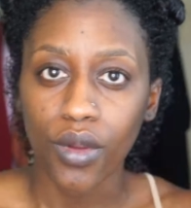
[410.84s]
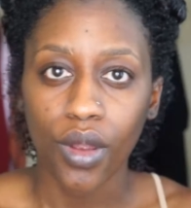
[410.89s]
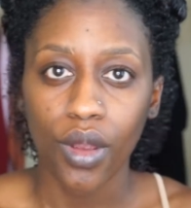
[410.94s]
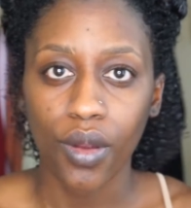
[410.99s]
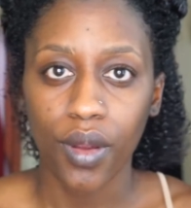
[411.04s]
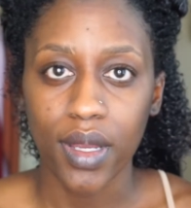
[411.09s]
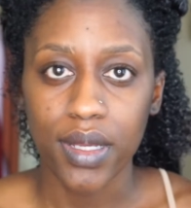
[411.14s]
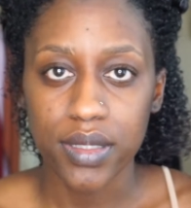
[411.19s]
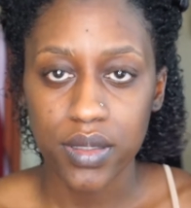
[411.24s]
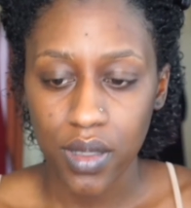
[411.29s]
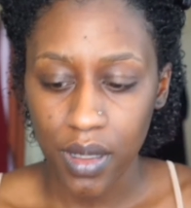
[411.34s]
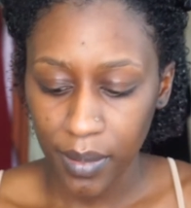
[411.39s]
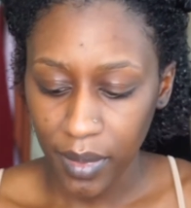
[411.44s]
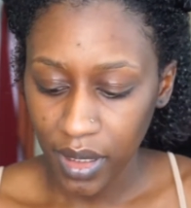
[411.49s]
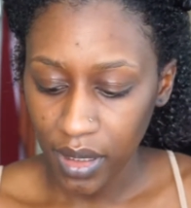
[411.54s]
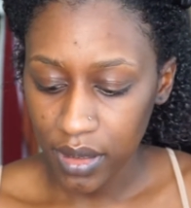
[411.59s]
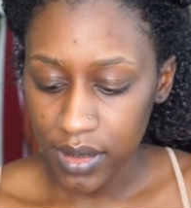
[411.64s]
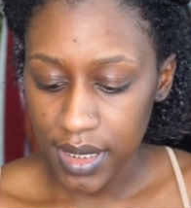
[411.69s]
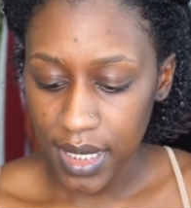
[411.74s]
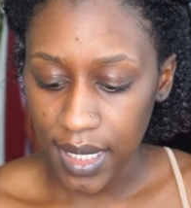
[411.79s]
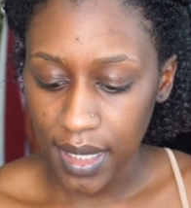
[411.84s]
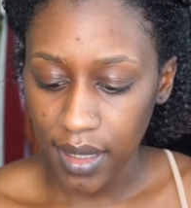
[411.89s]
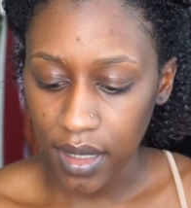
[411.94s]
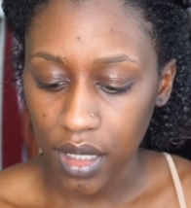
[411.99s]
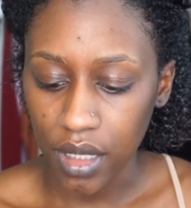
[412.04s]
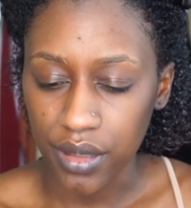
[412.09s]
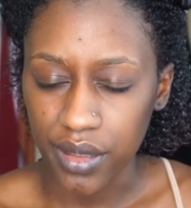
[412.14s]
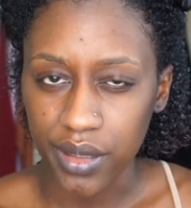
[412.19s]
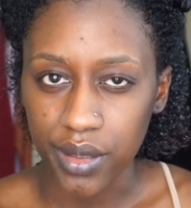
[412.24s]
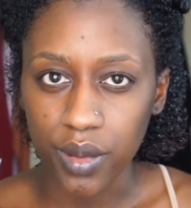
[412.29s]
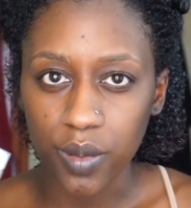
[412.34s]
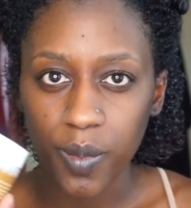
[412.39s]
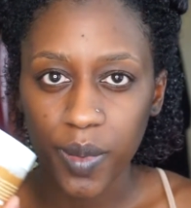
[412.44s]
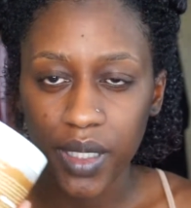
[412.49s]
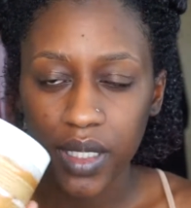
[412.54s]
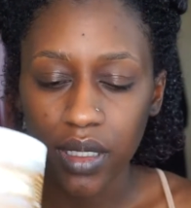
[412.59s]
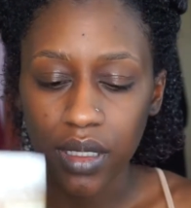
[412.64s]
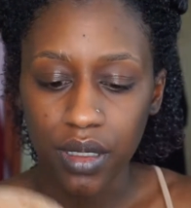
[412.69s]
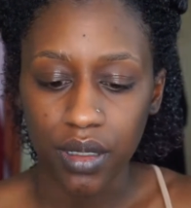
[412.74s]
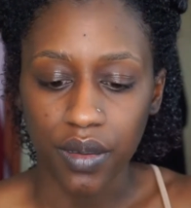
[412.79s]
Okay, so I'm gonna take a little
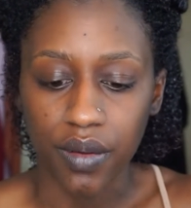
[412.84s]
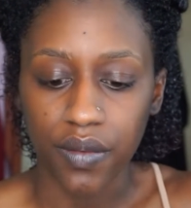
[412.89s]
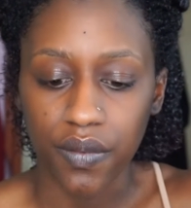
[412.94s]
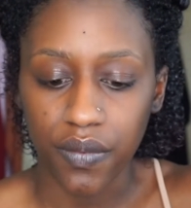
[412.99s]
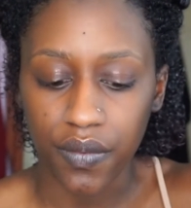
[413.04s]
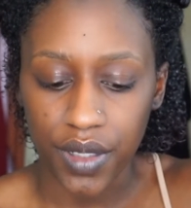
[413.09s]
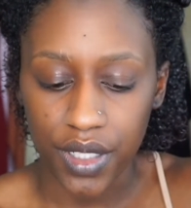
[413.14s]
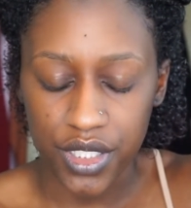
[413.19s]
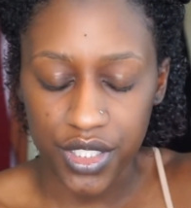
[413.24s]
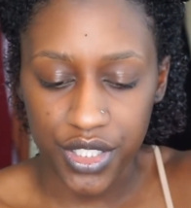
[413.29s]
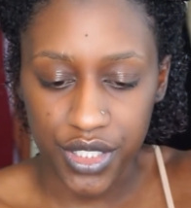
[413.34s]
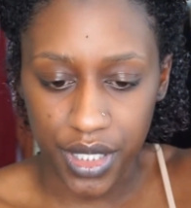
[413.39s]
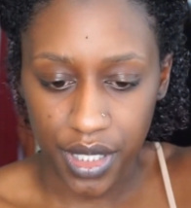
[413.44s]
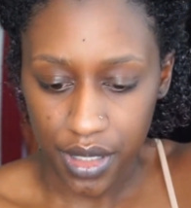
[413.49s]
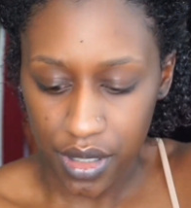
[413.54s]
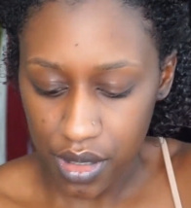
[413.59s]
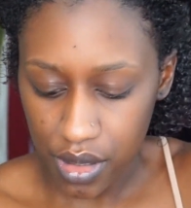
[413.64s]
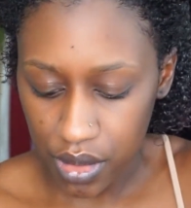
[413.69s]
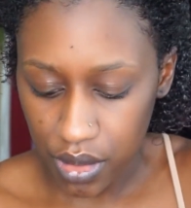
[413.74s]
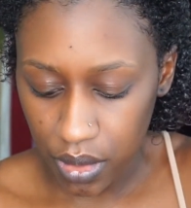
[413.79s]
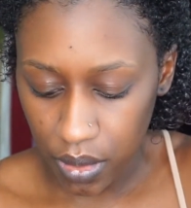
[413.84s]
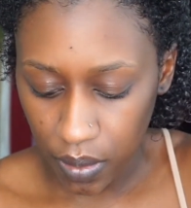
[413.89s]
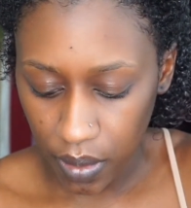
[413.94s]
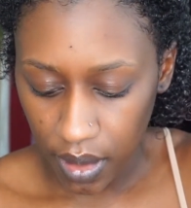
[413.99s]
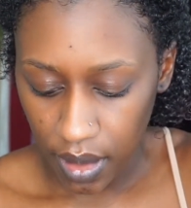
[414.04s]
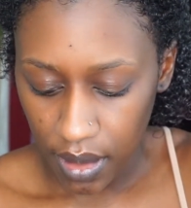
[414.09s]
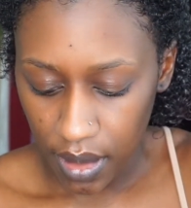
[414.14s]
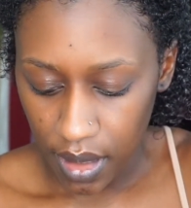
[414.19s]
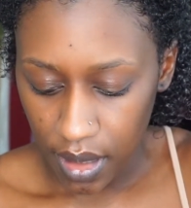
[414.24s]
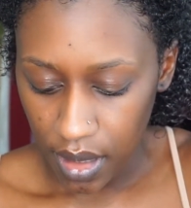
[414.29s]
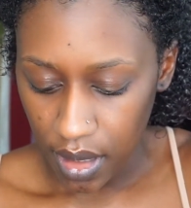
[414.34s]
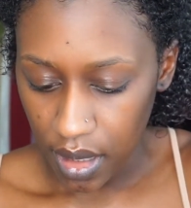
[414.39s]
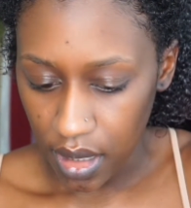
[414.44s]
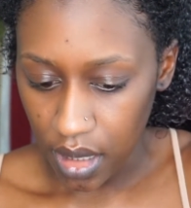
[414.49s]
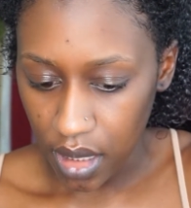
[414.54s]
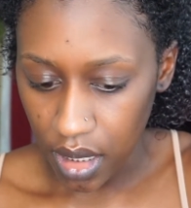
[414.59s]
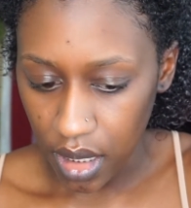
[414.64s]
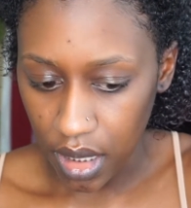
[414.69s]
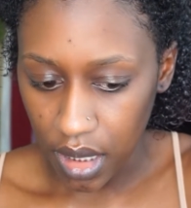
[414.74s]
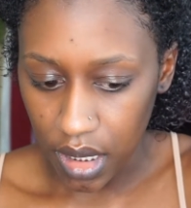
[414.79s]
bit of gel
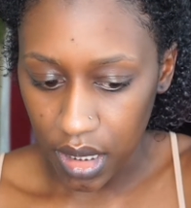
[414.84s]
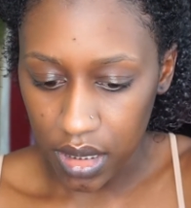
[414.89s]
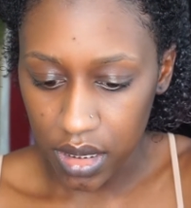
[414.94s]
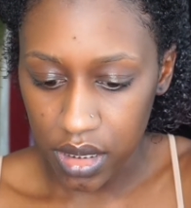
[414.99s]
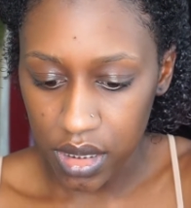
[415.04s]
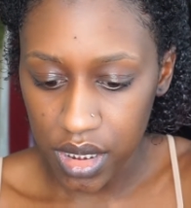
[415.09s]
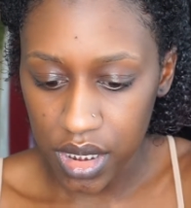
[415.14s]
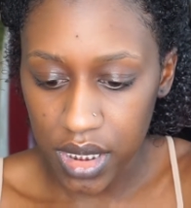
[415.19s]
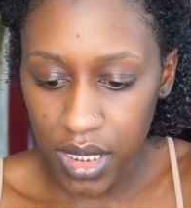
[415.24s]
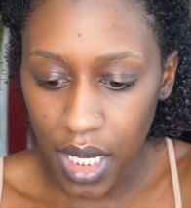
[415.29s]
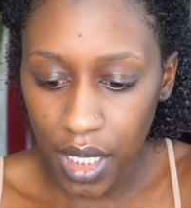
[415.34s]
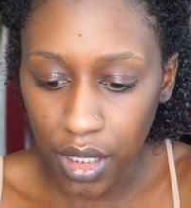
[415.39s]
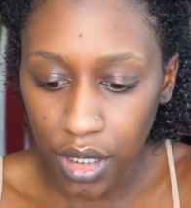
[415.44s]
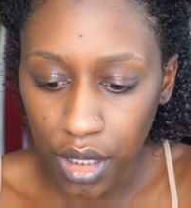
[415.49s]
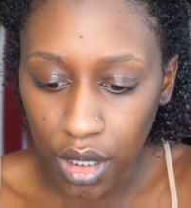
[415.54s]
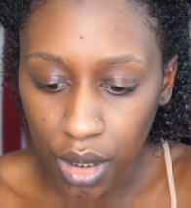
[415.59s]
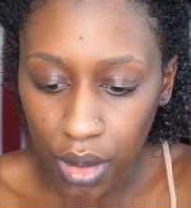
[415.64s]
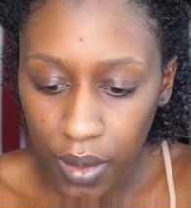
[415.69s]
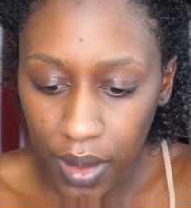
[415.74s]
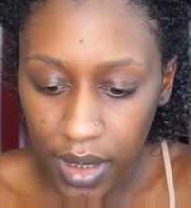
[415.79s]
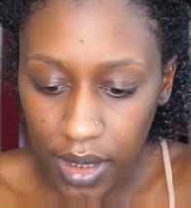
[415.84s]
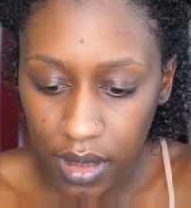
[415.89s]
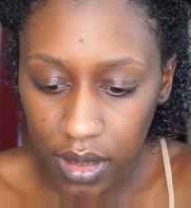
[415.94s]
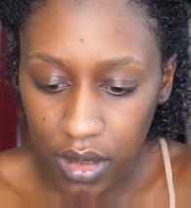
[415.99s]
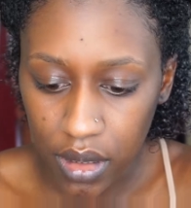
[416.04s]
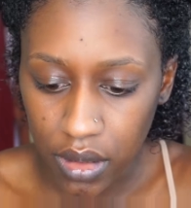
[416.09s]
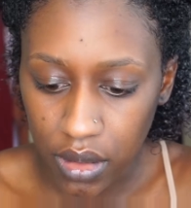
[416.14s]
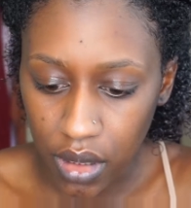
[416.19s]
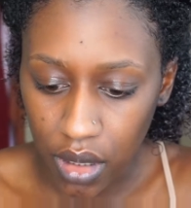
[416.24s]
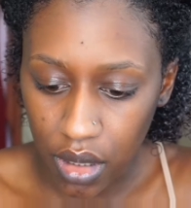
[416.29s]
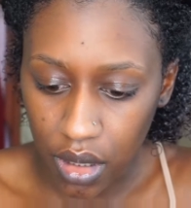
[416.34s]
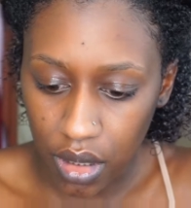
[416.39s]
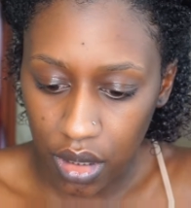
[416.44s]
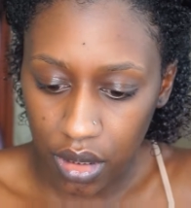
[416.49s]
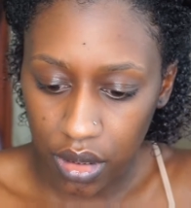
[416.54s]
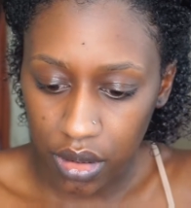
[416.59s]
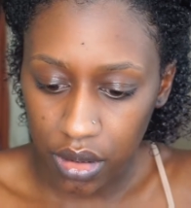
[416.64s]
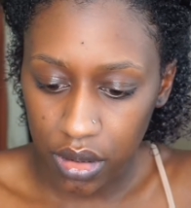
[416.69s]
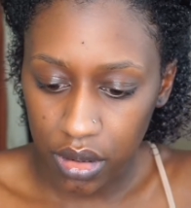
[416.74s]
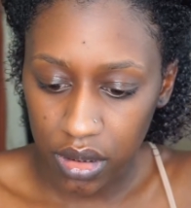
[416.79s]
and just kind of go in along